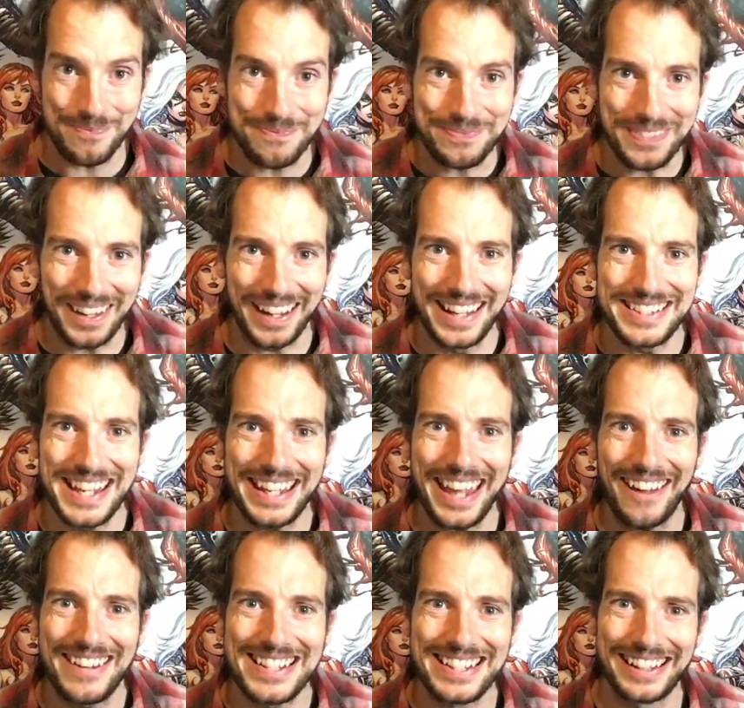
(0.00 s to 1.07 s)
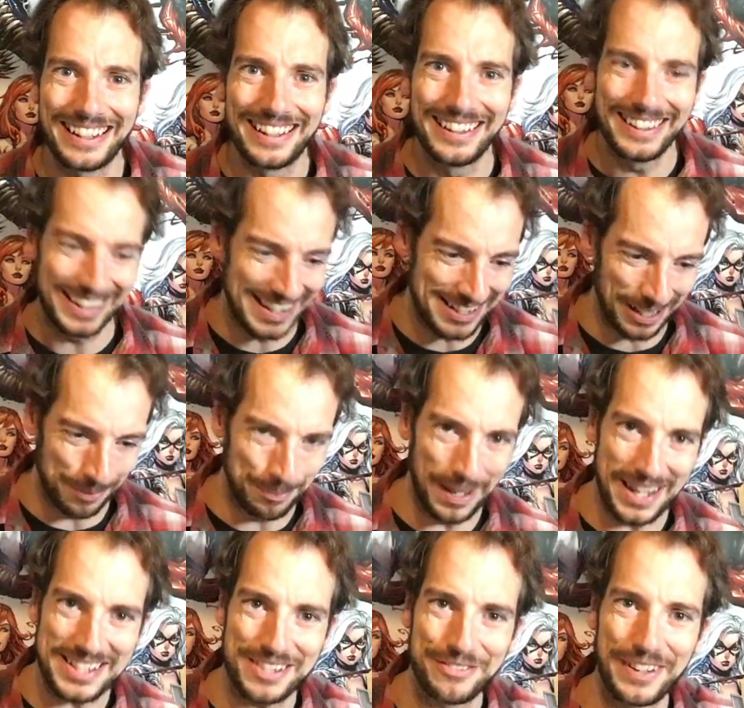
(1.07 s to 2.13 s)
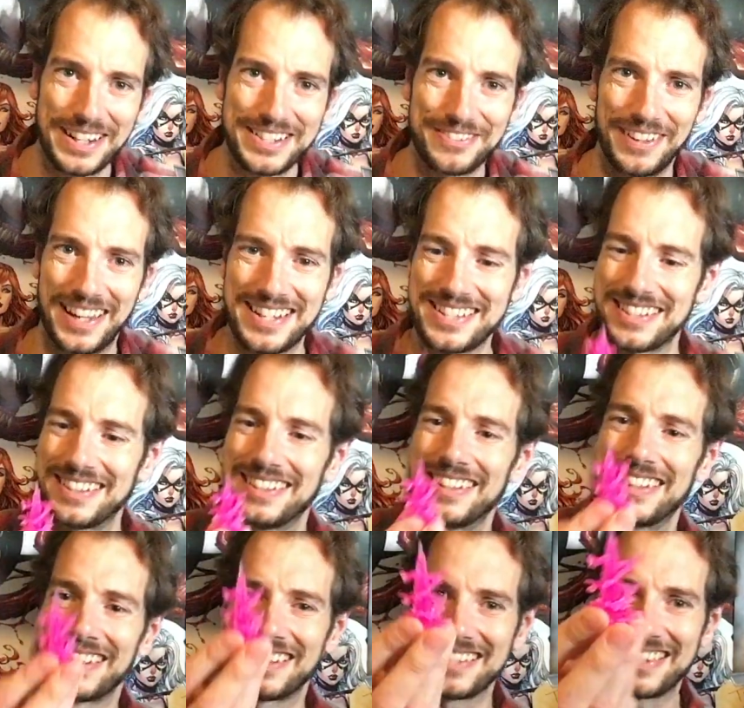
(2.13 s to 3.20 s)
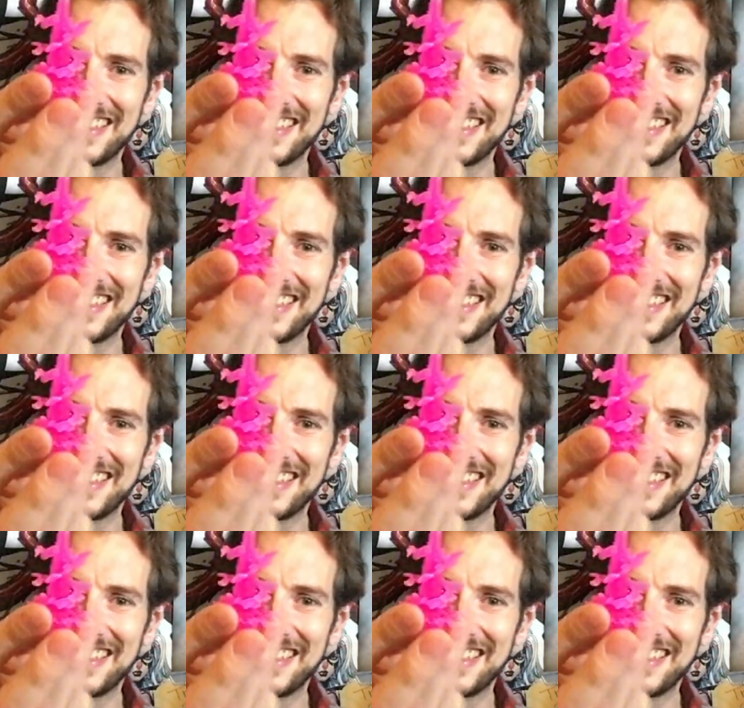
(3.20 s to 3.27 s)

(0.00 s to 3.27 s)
I'm going to take out his little, his little blast effects first, because